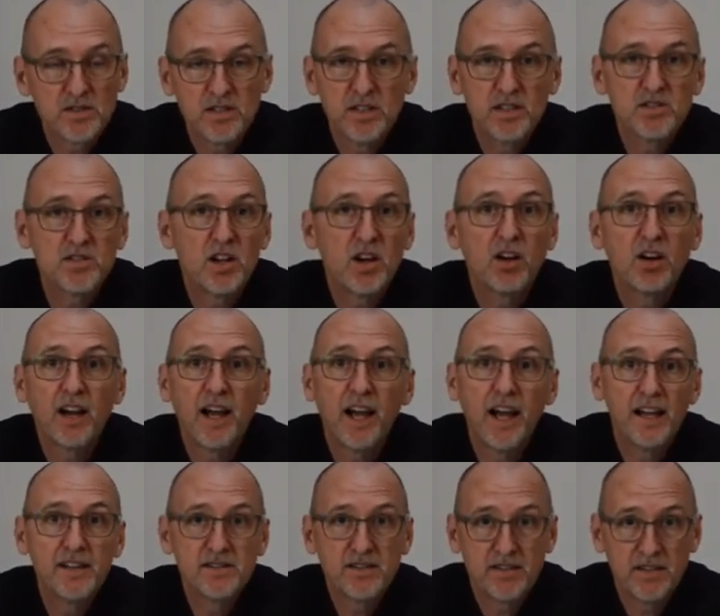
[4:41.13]
There's all
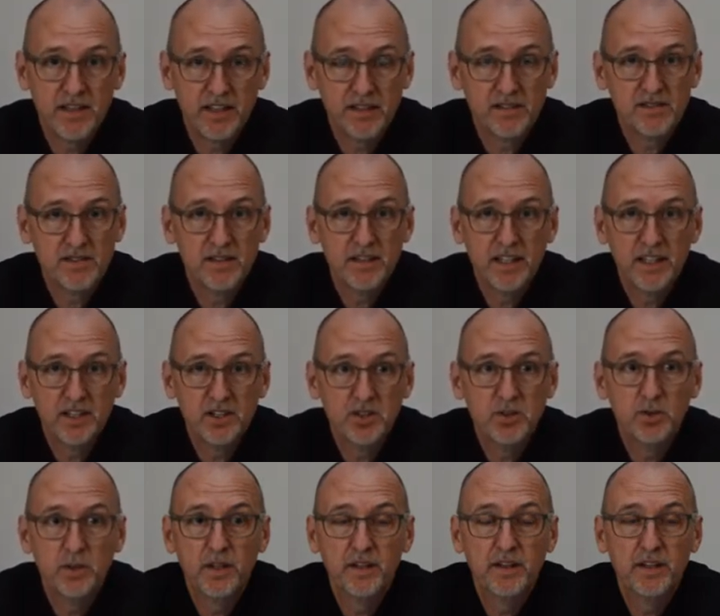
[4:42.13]
kinds of things that they
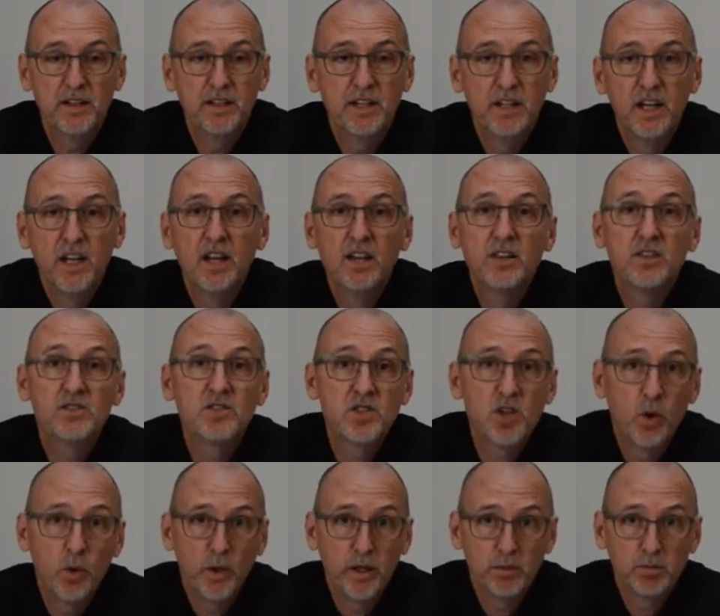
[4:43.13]
do in the
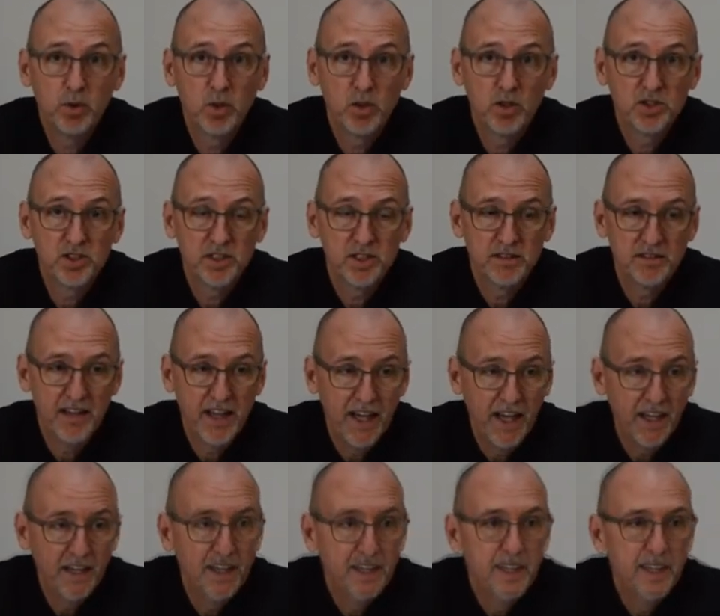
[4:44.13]
sewing portion of
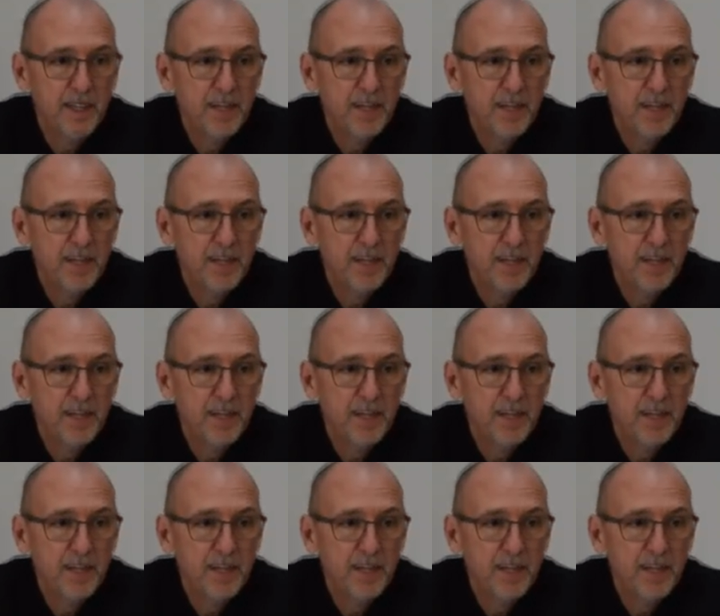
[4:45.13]
that.